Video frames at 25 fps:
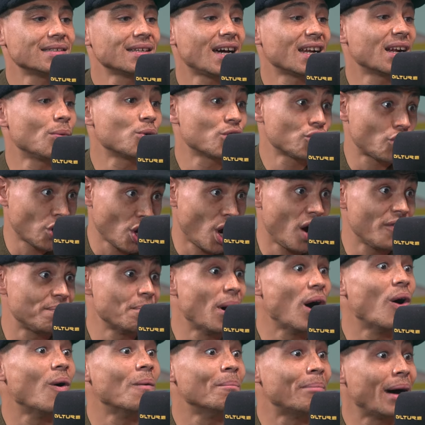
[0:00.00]
And I would have done it off
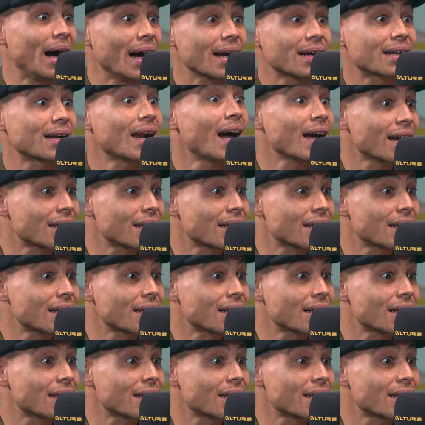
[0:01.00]
my own back.